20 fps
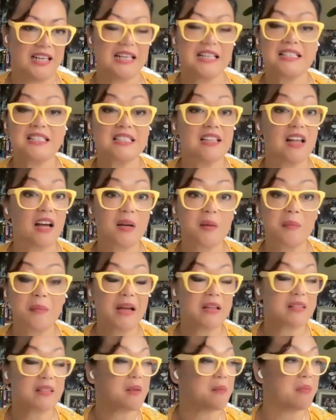And it's not
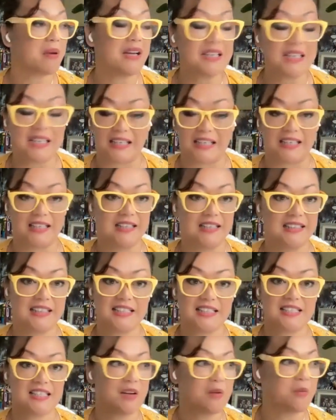about the money.
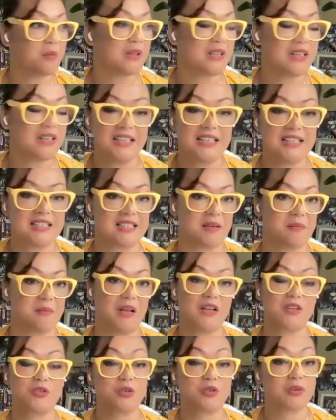That's not what it is. I'm
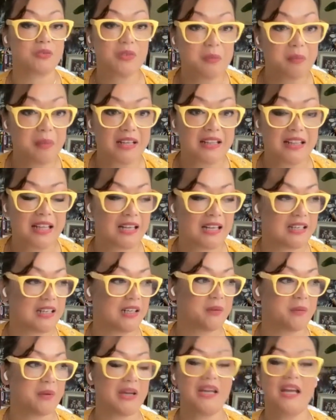not driven by that in
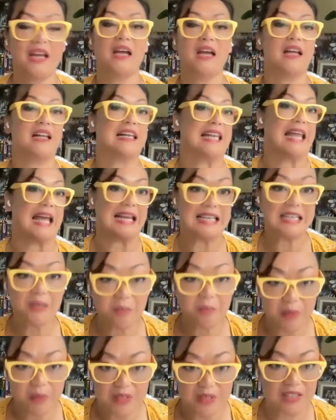any way.
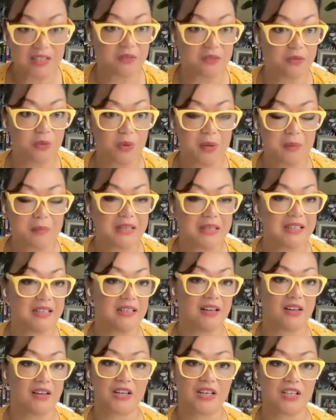90% of women
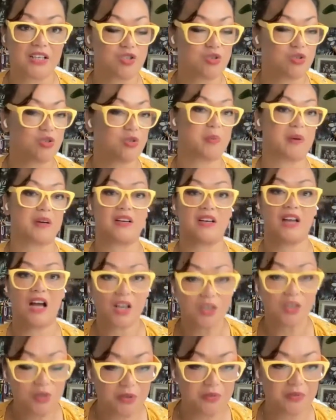in our age group are
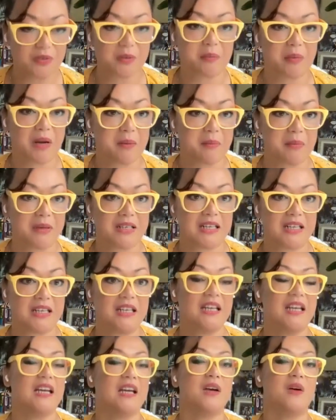not driven by
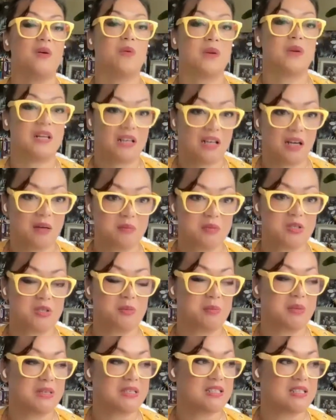money when it comes
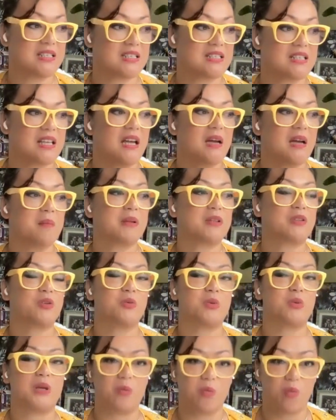to business. But
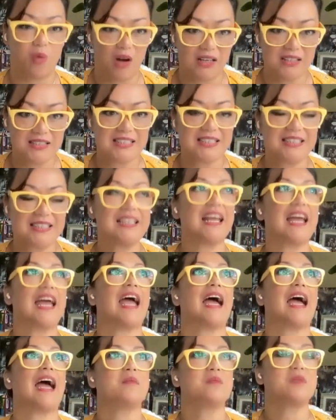do we want it?
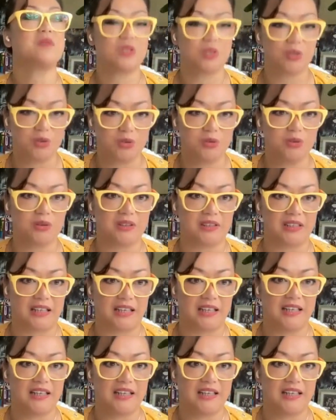Absolutely.